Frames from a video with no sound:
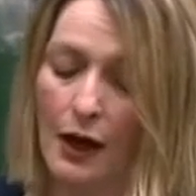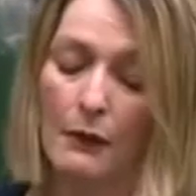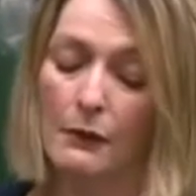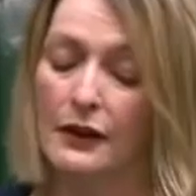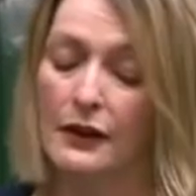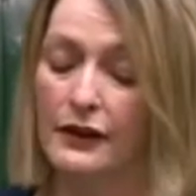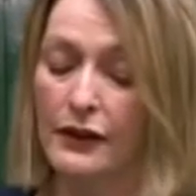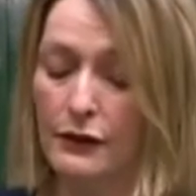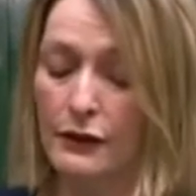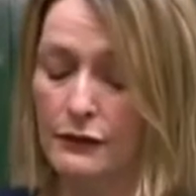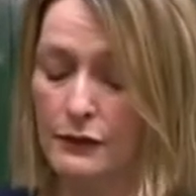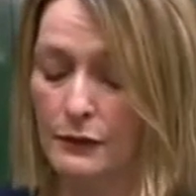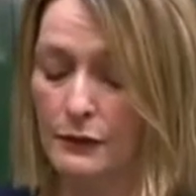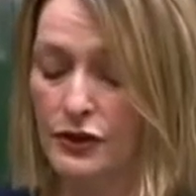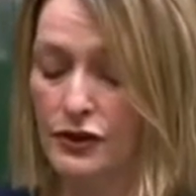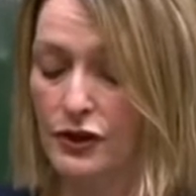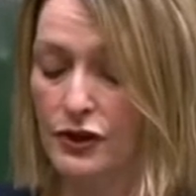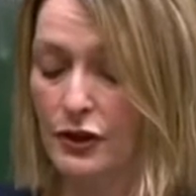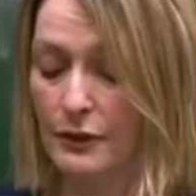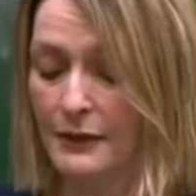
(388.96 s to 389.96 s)
while those
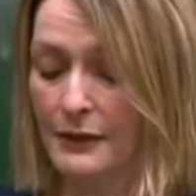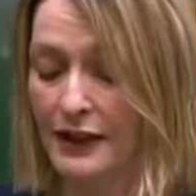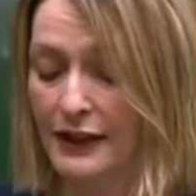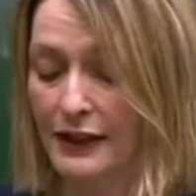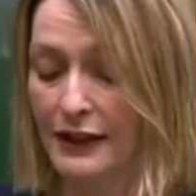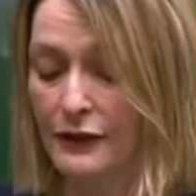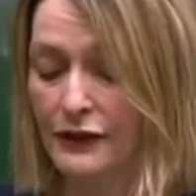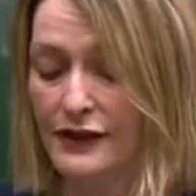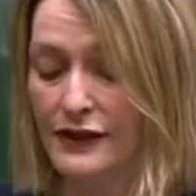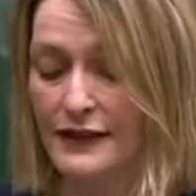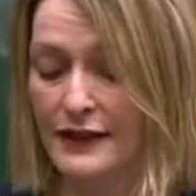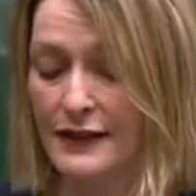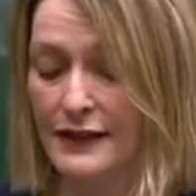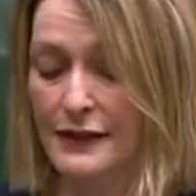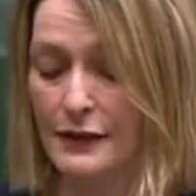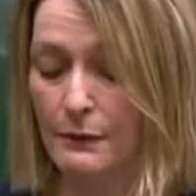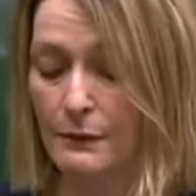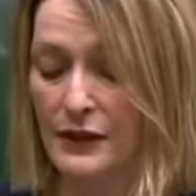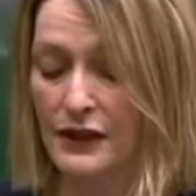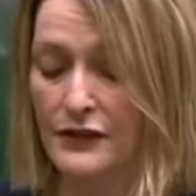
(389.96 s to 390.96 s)
with terminal
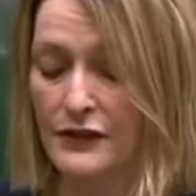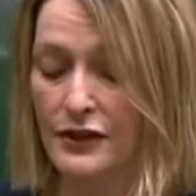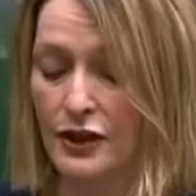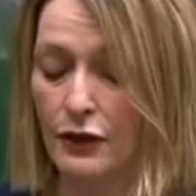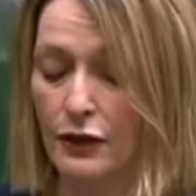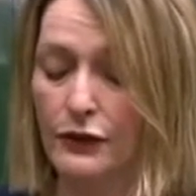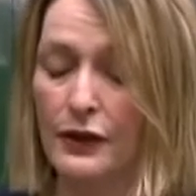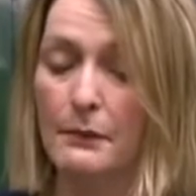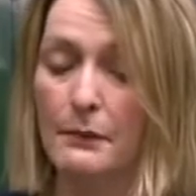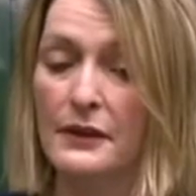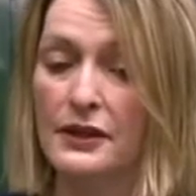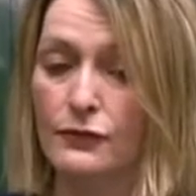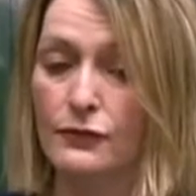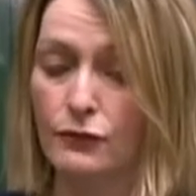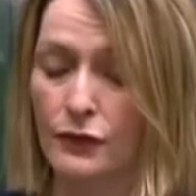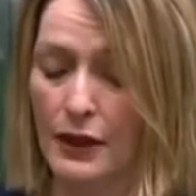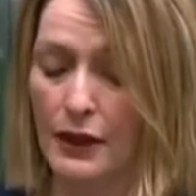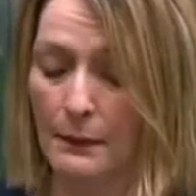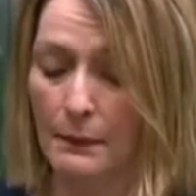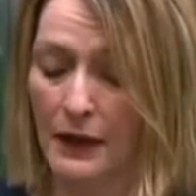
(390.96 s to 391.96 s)
illnesses are being told they must
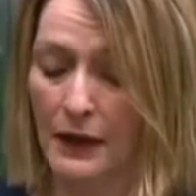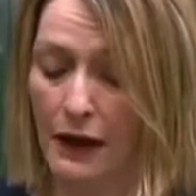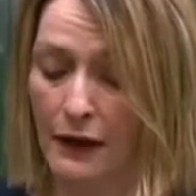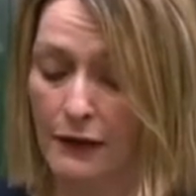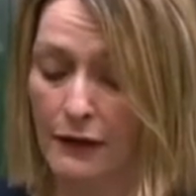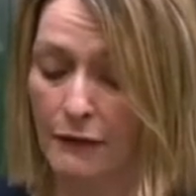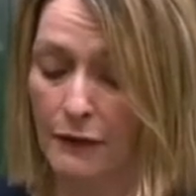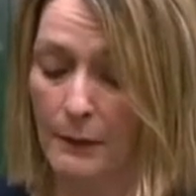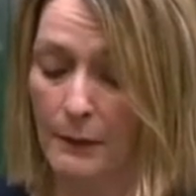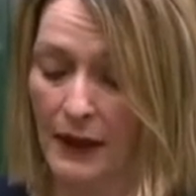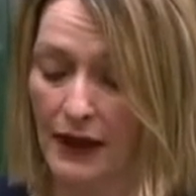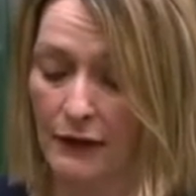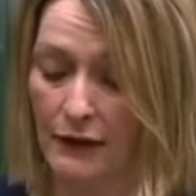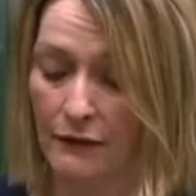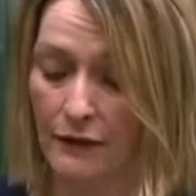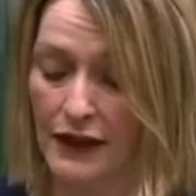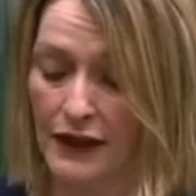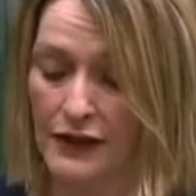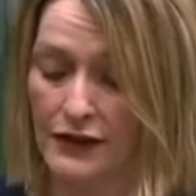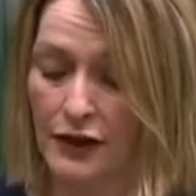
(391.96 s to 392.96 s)
reapply for
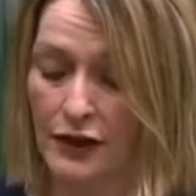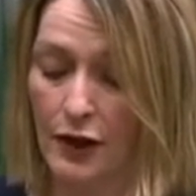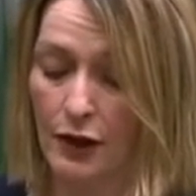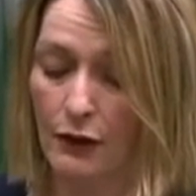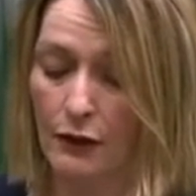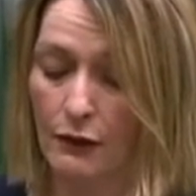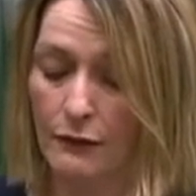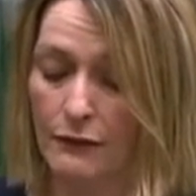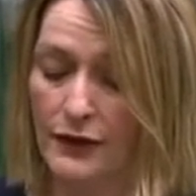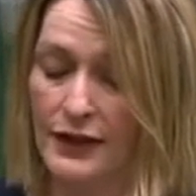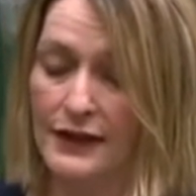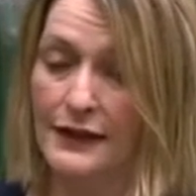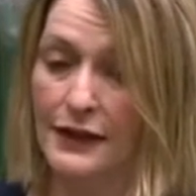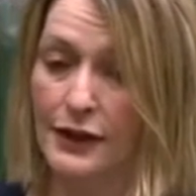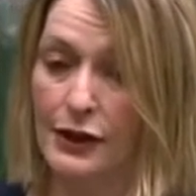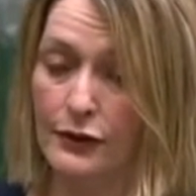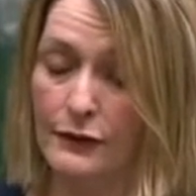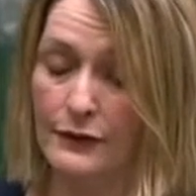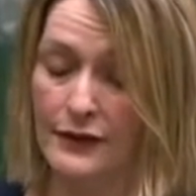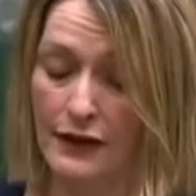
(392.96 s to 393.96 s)
benefits or risk
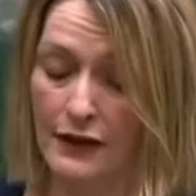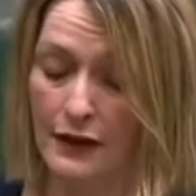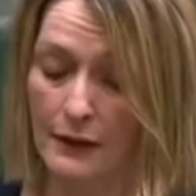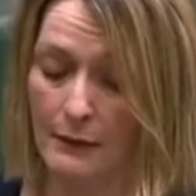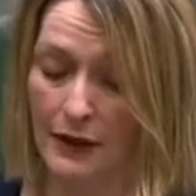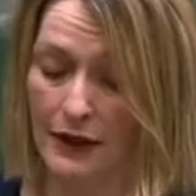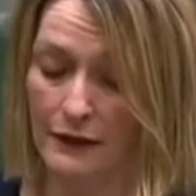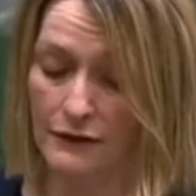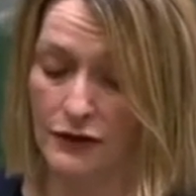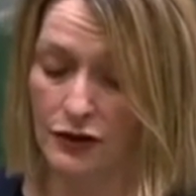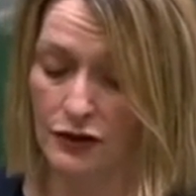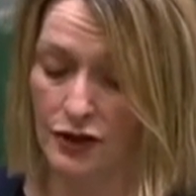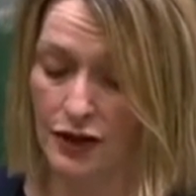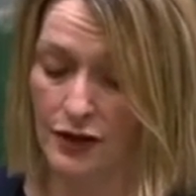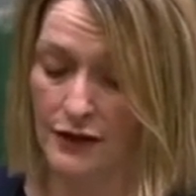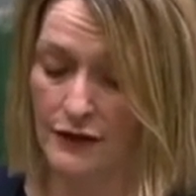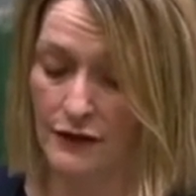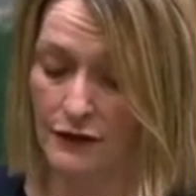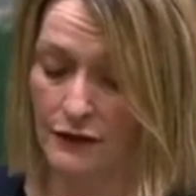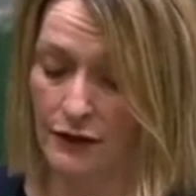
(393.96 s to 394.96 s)
losing them after
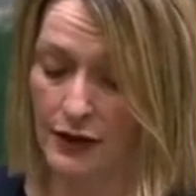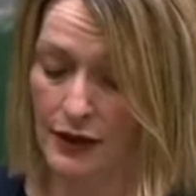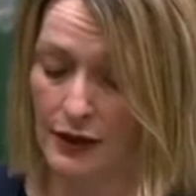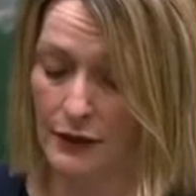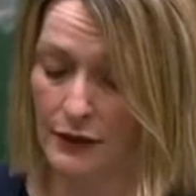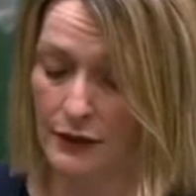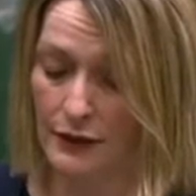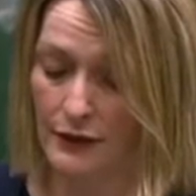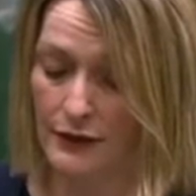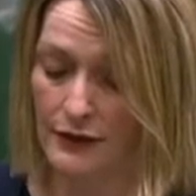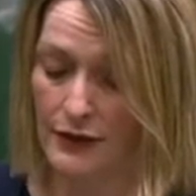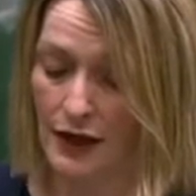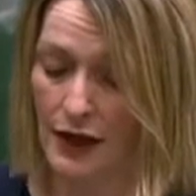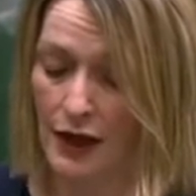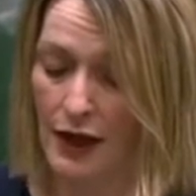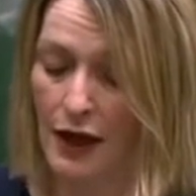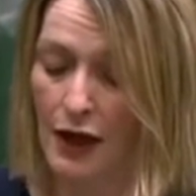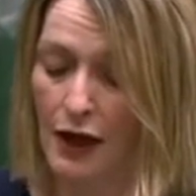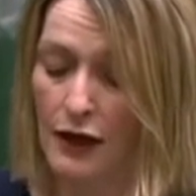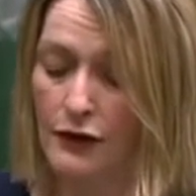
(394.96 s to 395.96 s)
just 3 years.
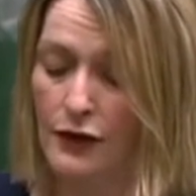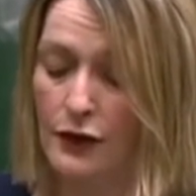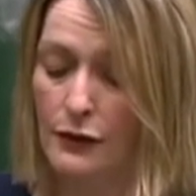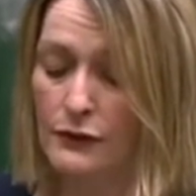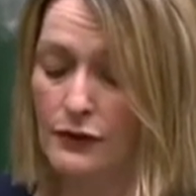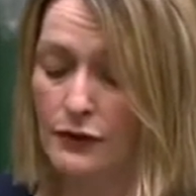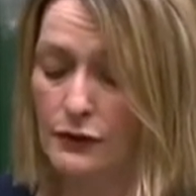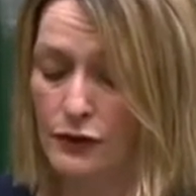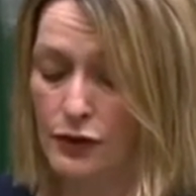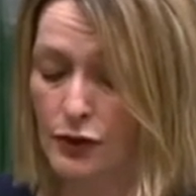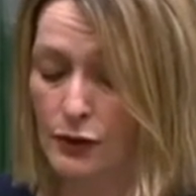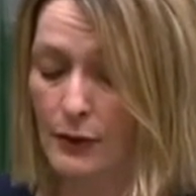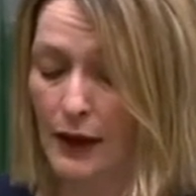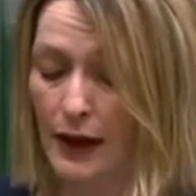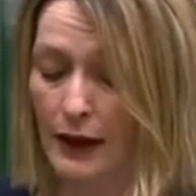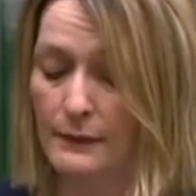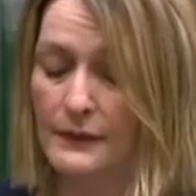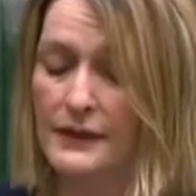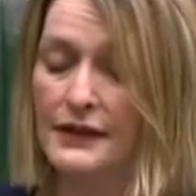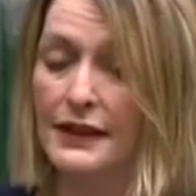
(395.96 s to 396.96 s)
Those who do
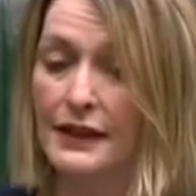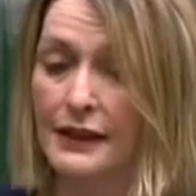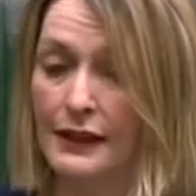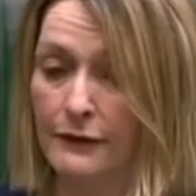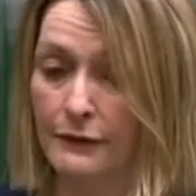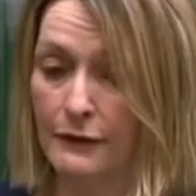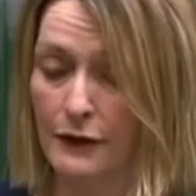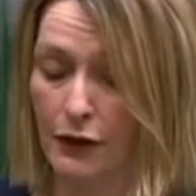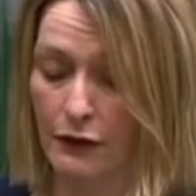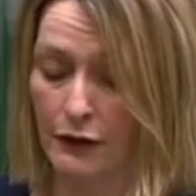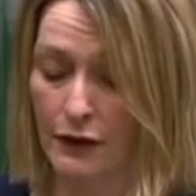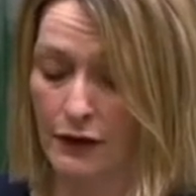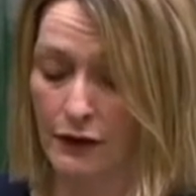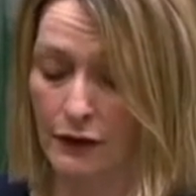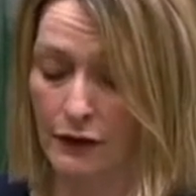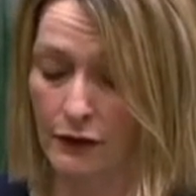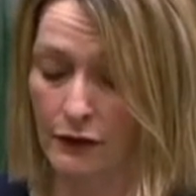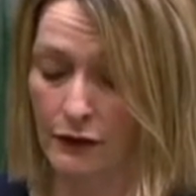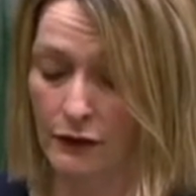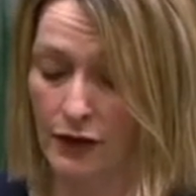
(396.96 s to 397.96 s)
happen to live longer
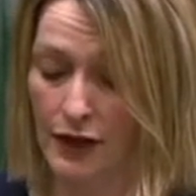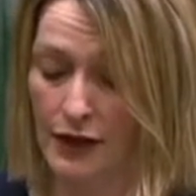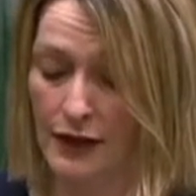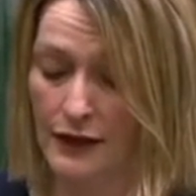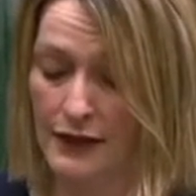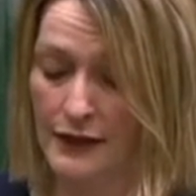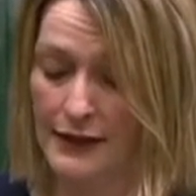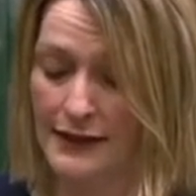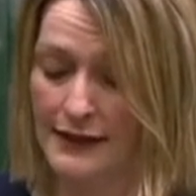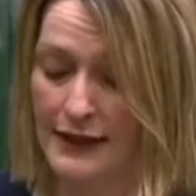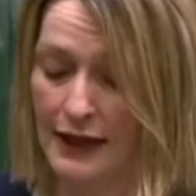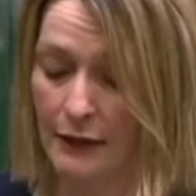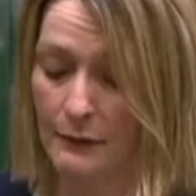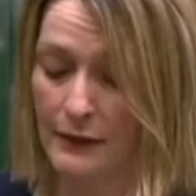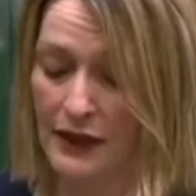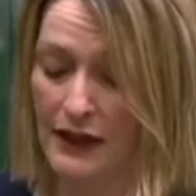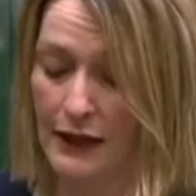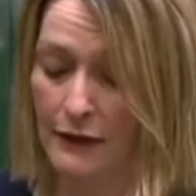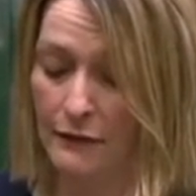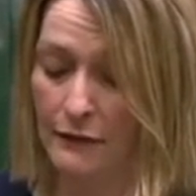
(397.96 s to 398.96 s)
than 3 years tell
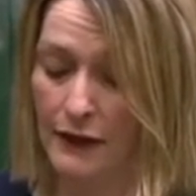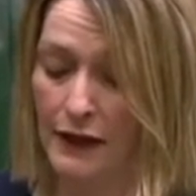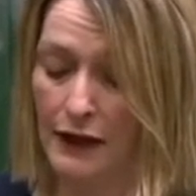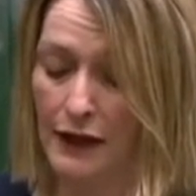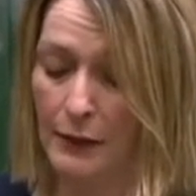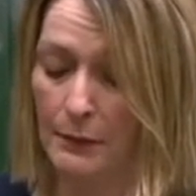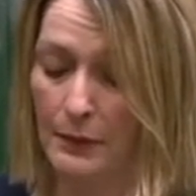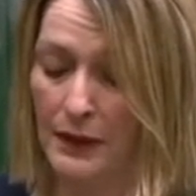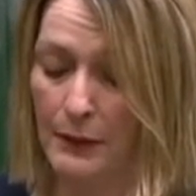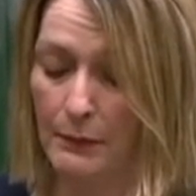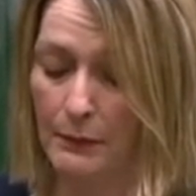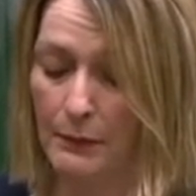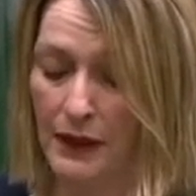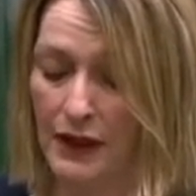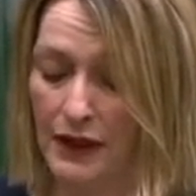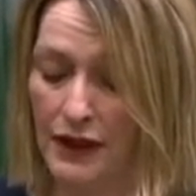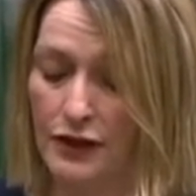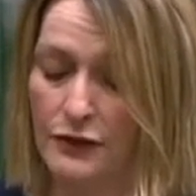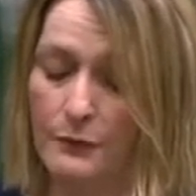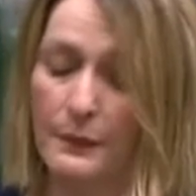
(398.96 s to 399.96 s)
me they feel they're being
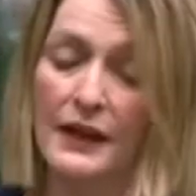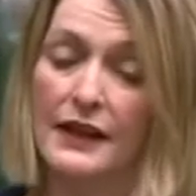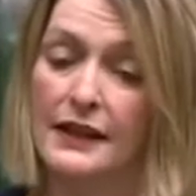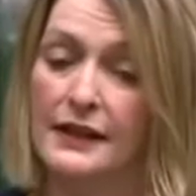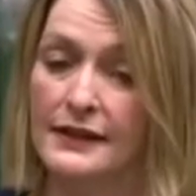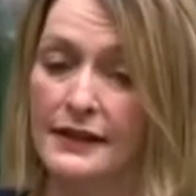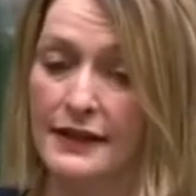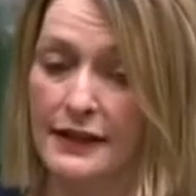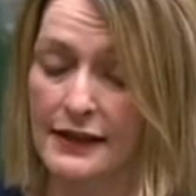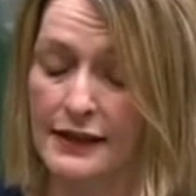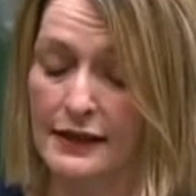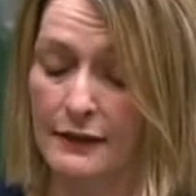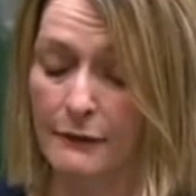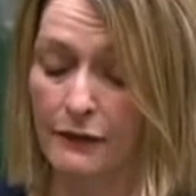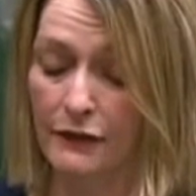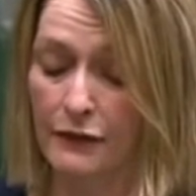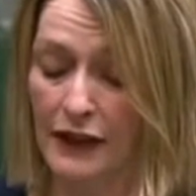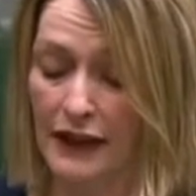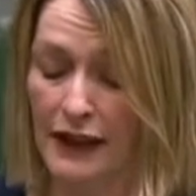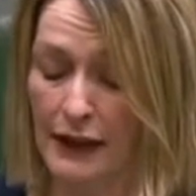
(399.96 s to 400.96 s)
punished by the system
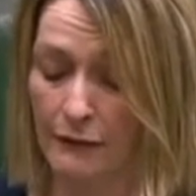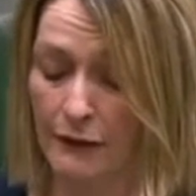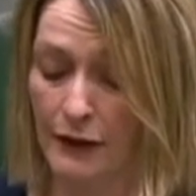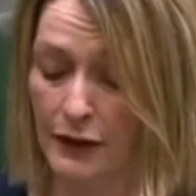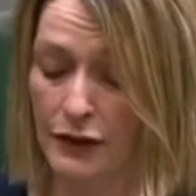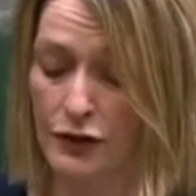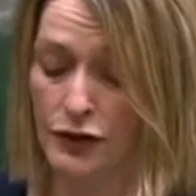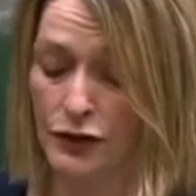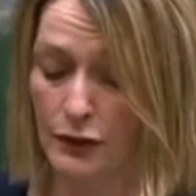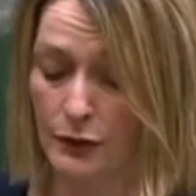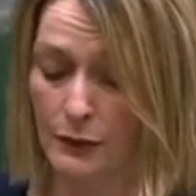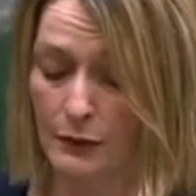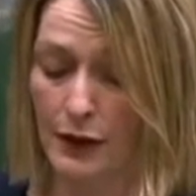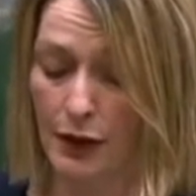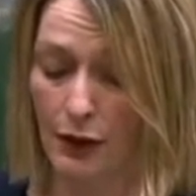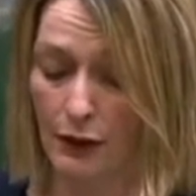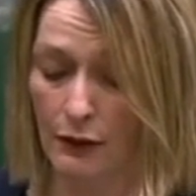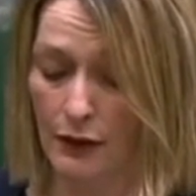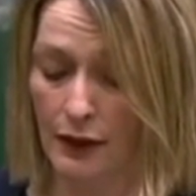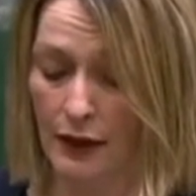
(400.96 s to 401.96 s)
for living too
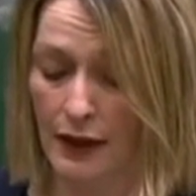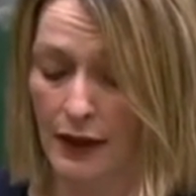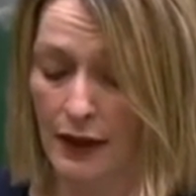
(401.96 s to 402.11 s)
long.